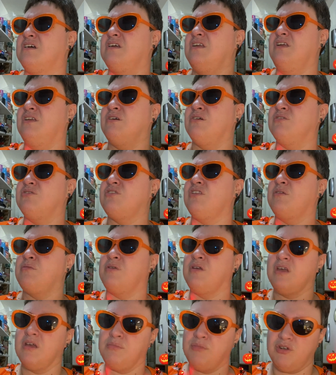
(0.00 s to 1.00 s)
you know, as they
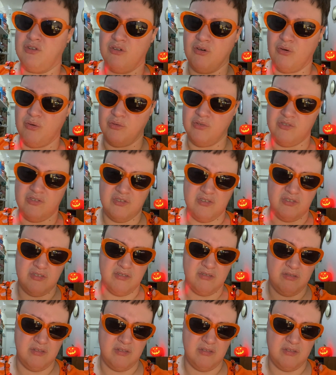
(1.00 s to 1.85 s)
became adults,